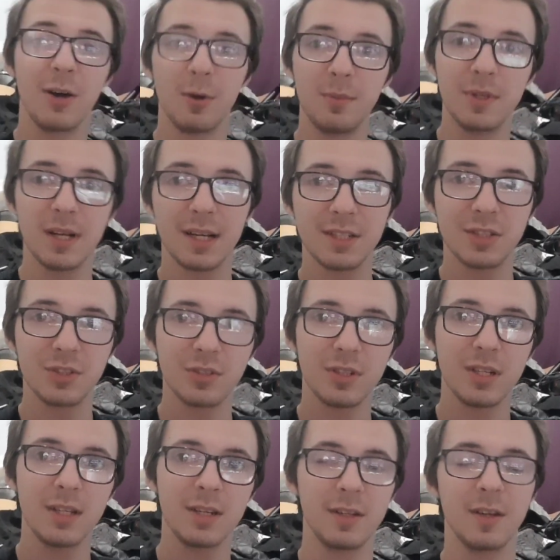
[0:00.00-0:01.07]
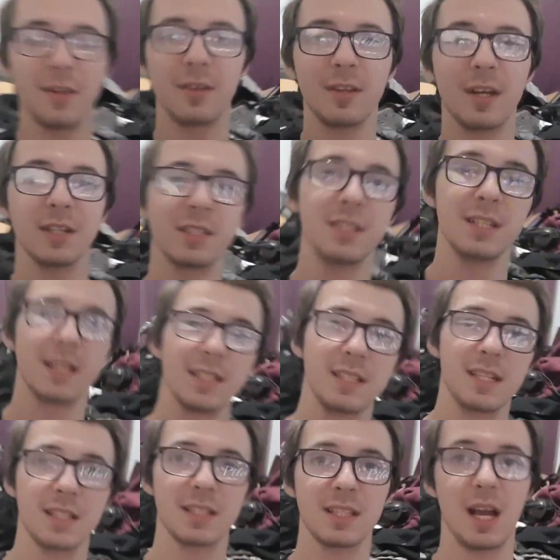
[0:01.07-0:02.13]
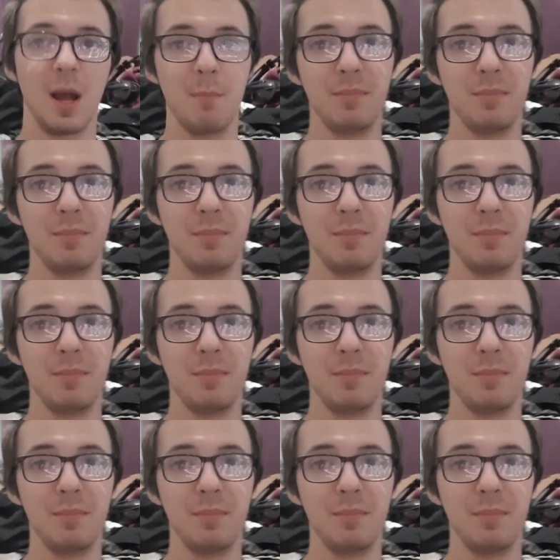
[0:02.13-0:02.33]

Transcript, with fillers: hope you guys enjoyed, and other than that, I'll see you guys next time.